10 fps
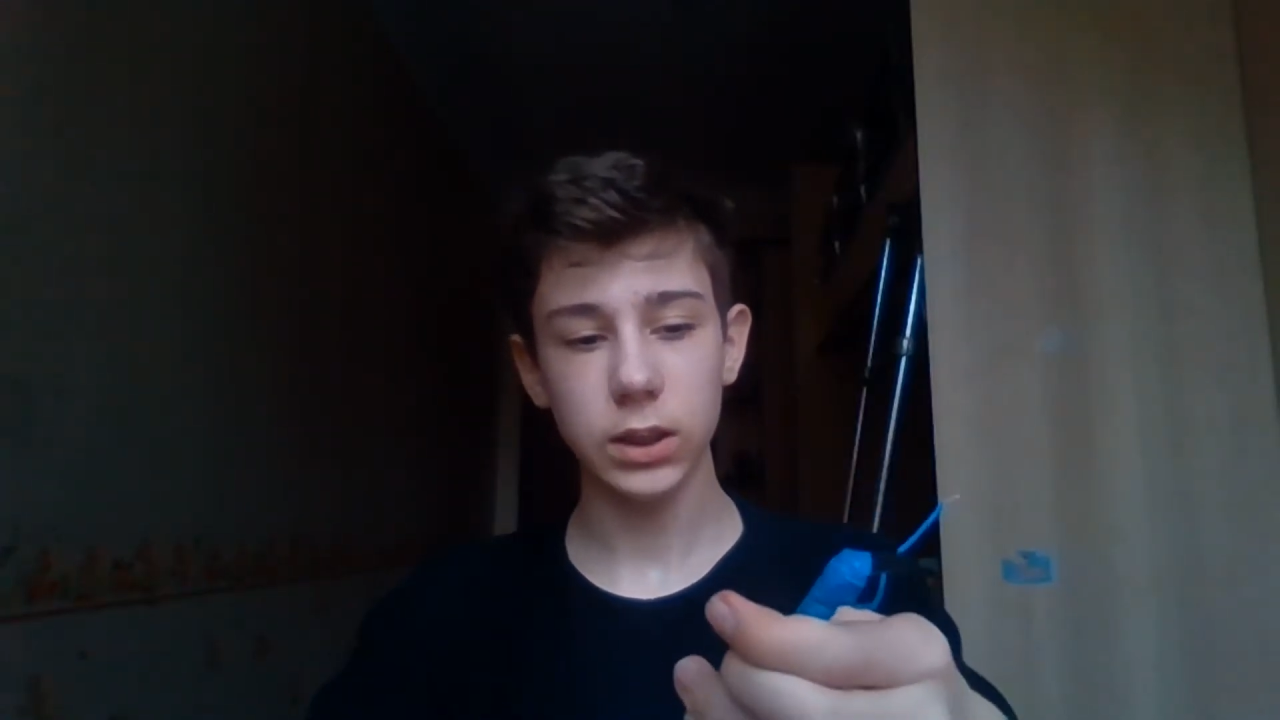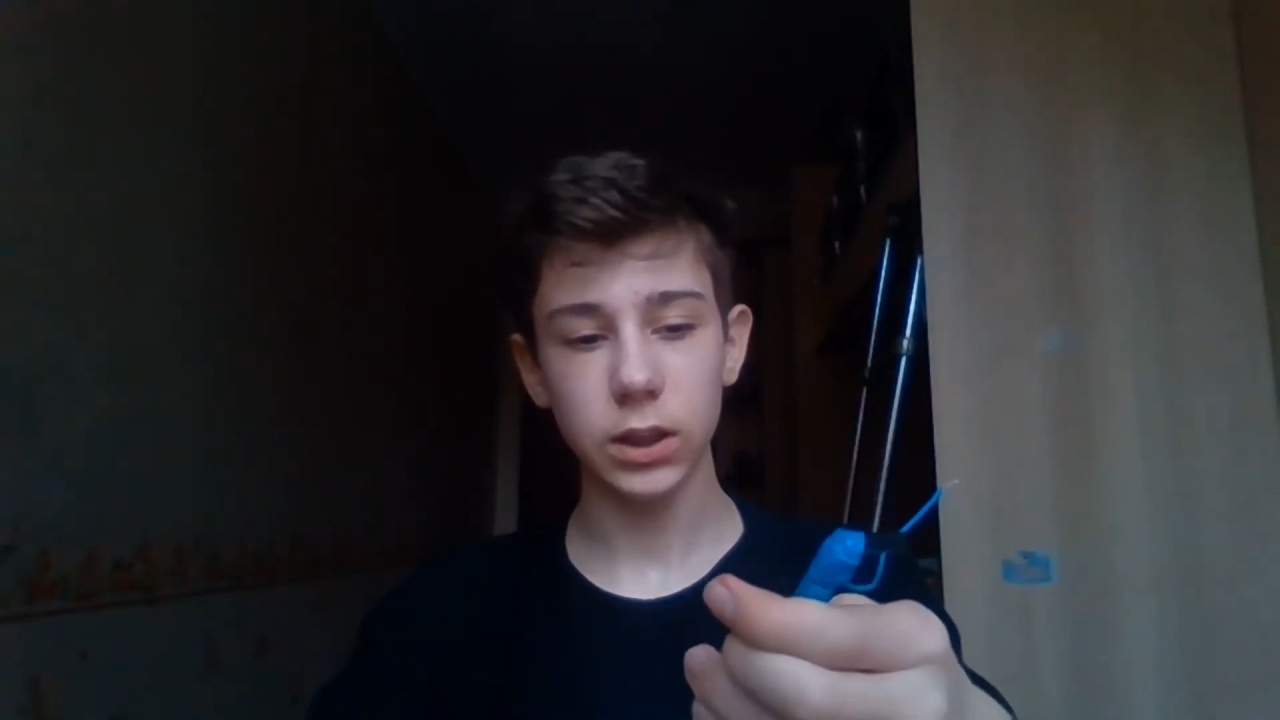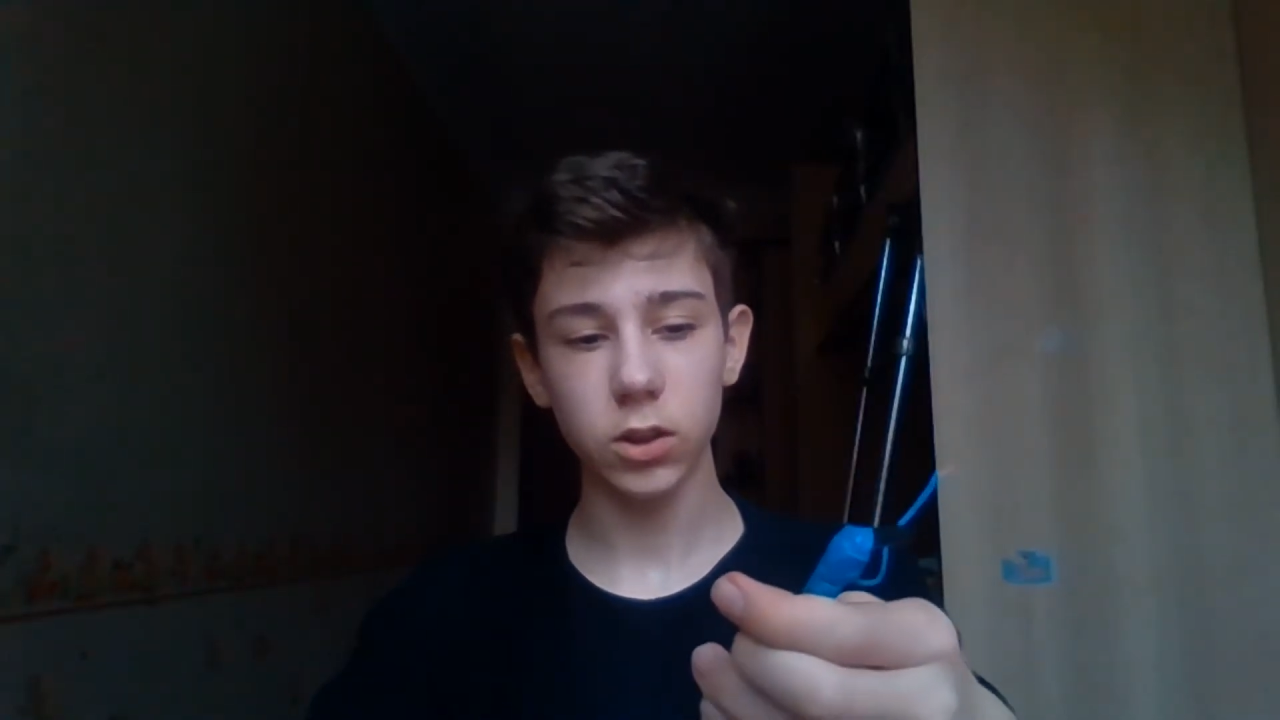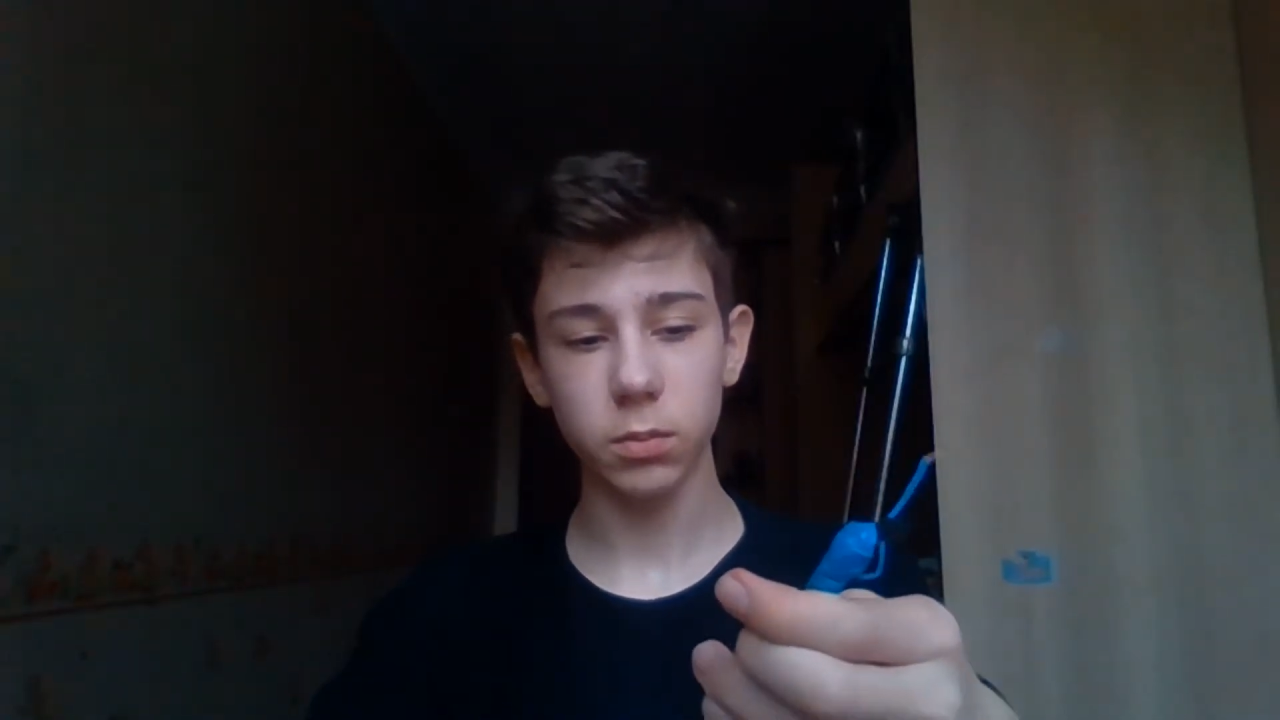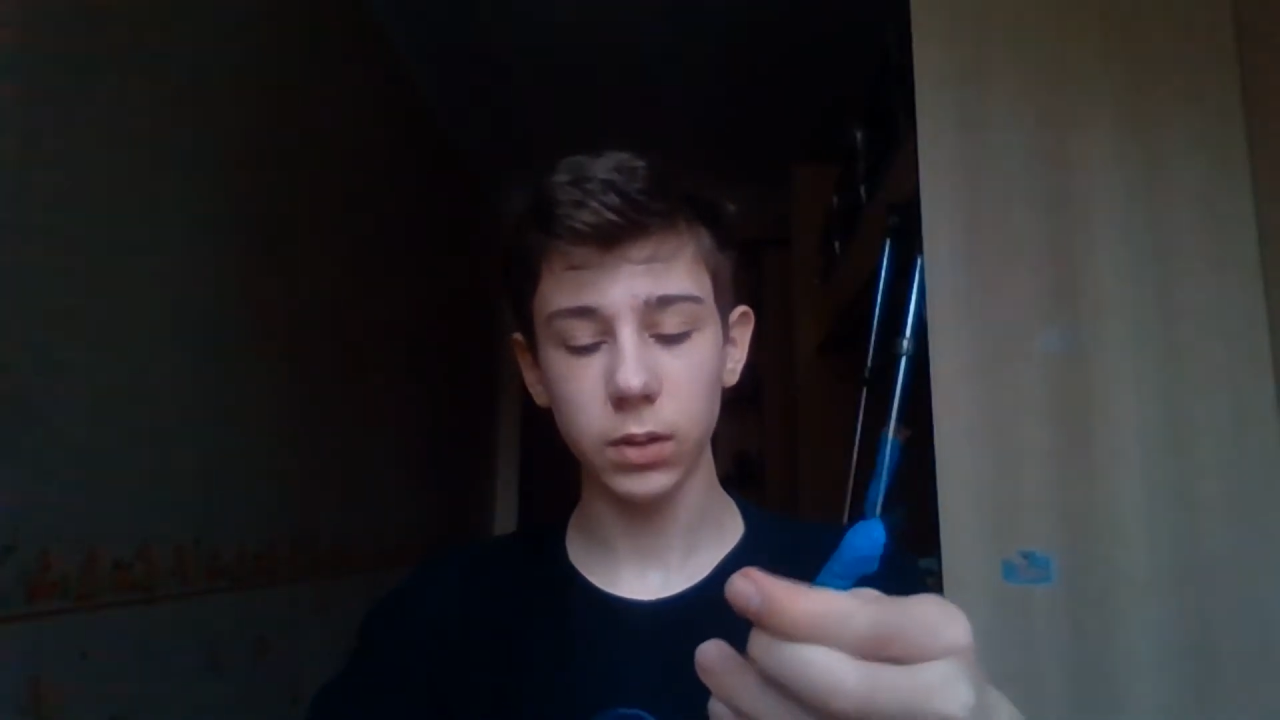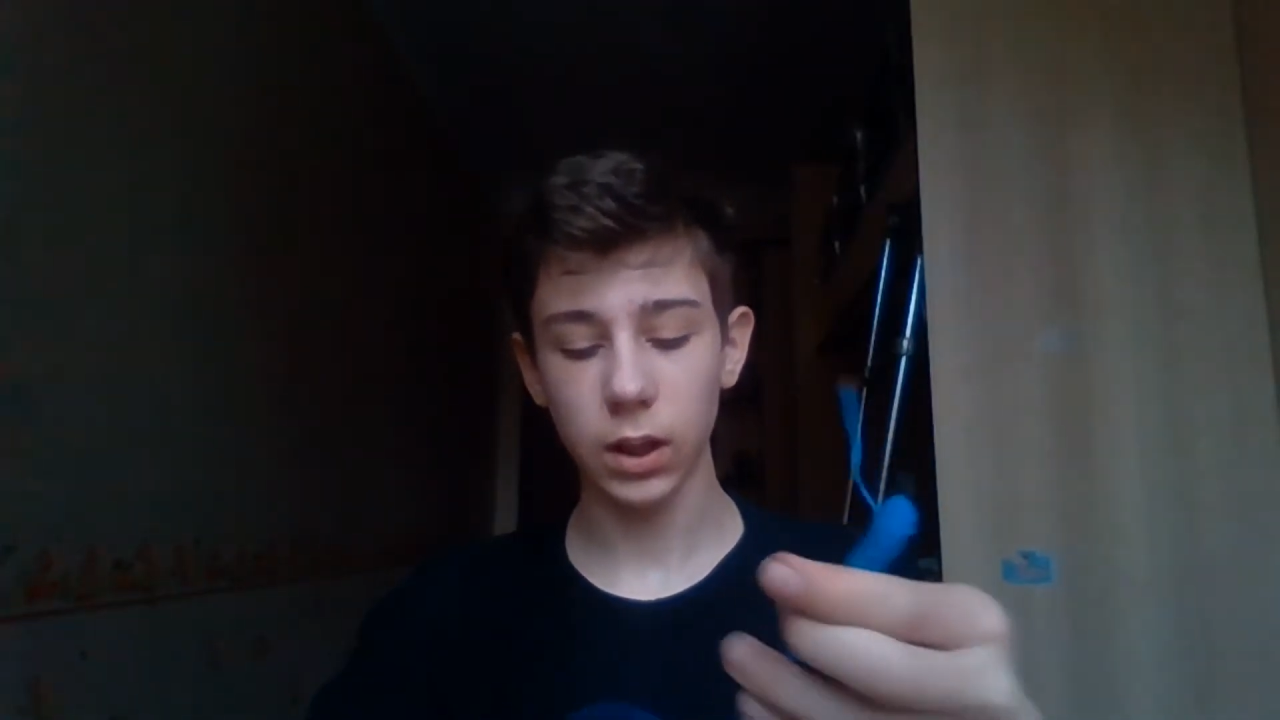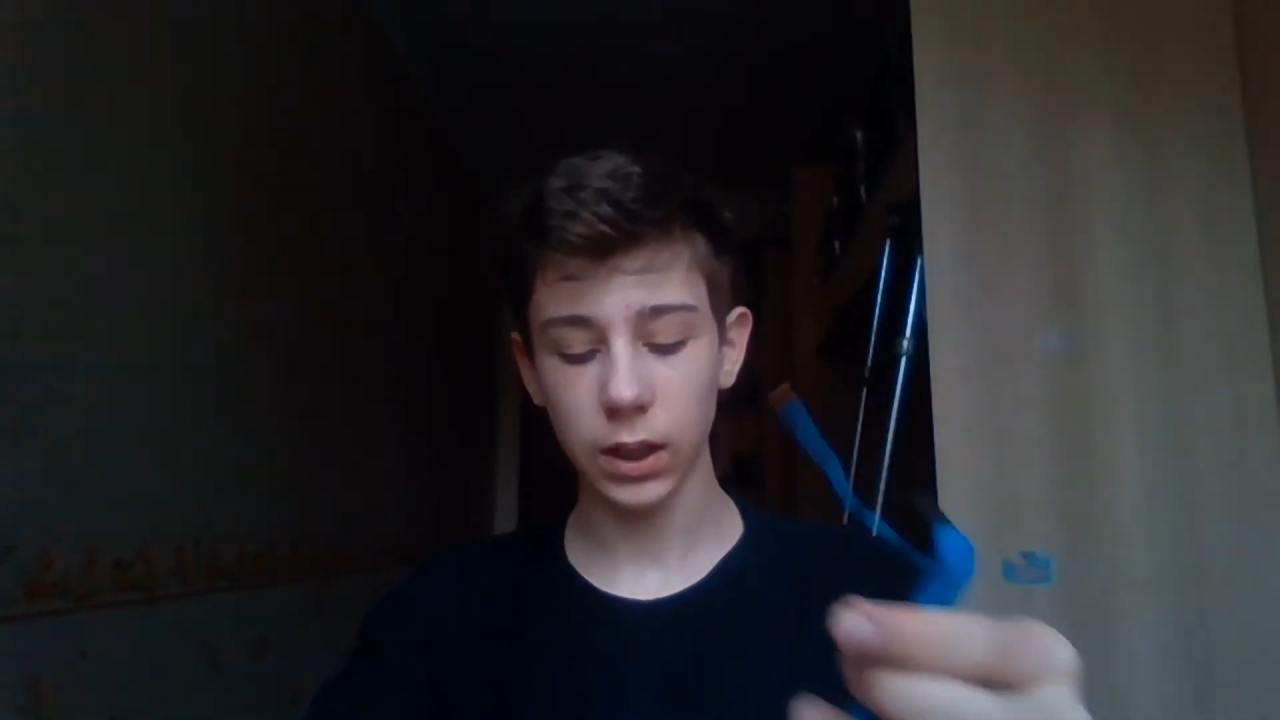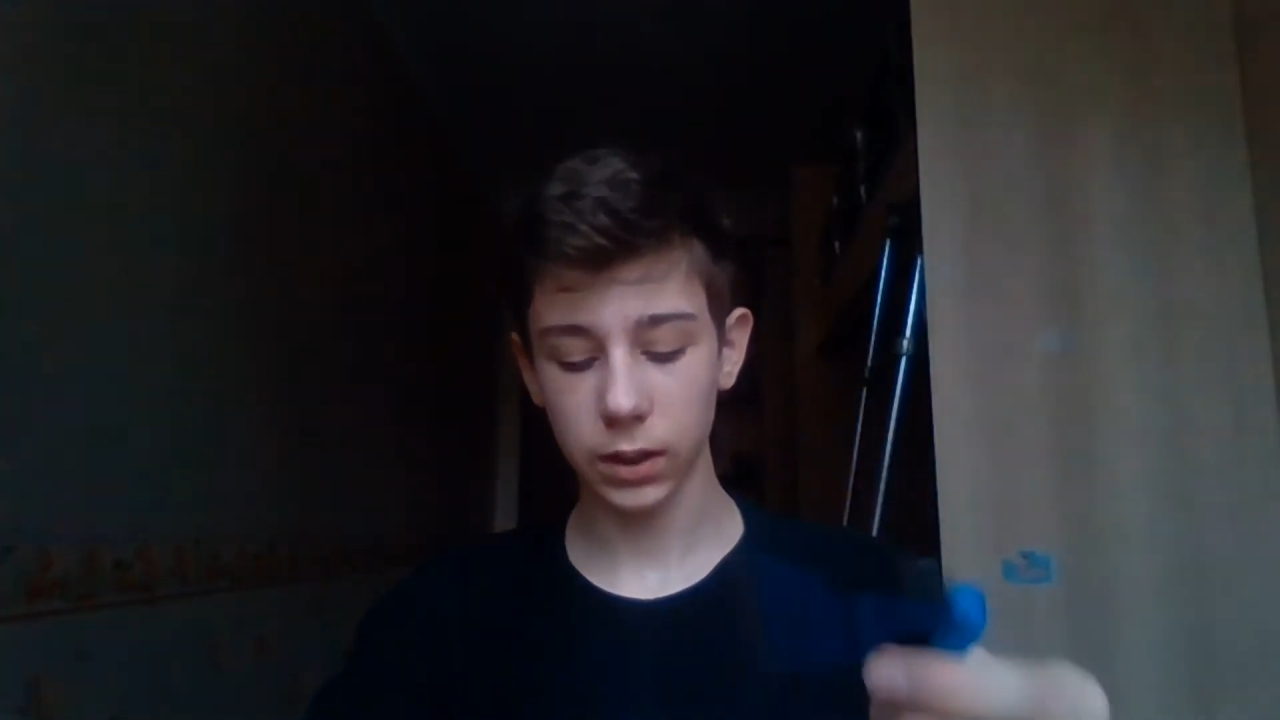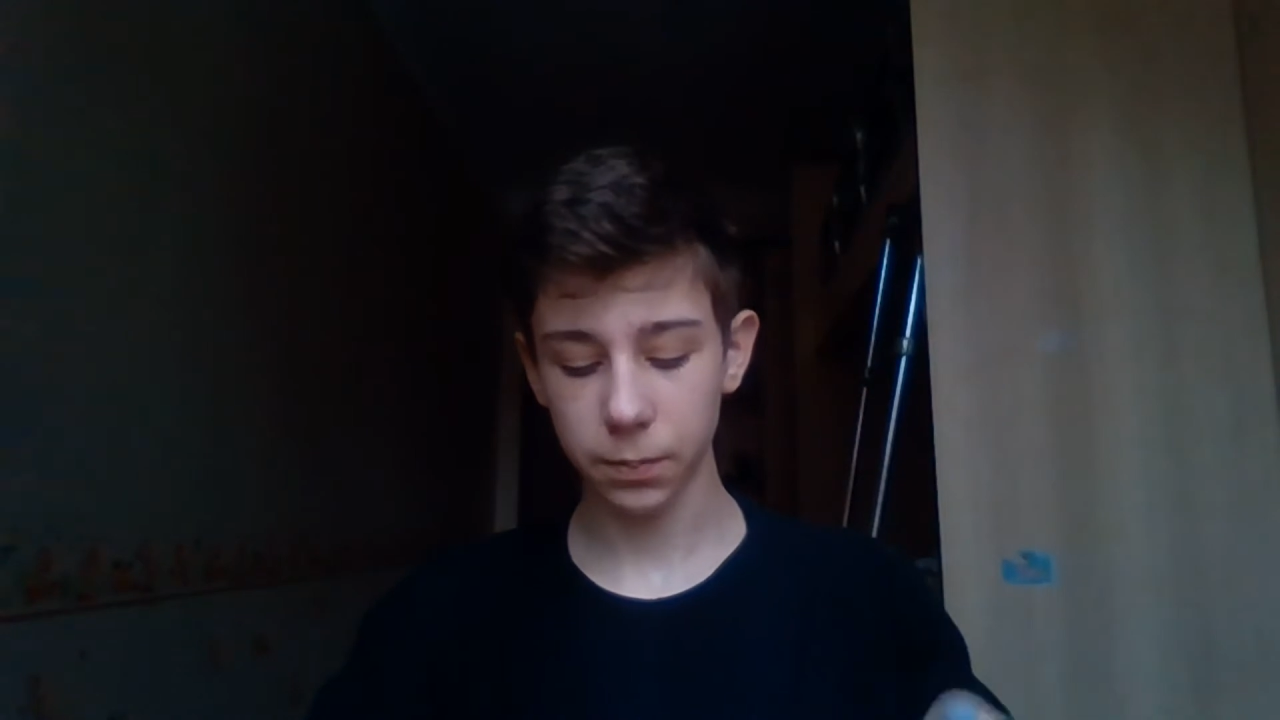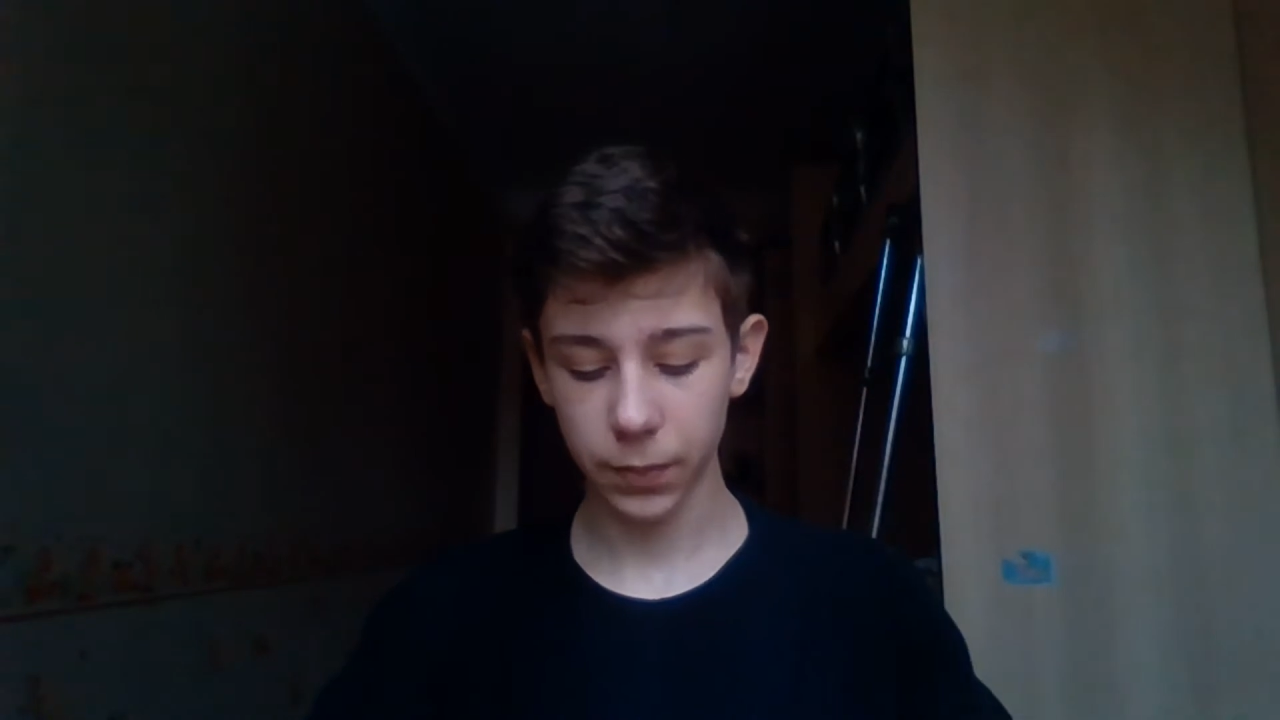needs to be like.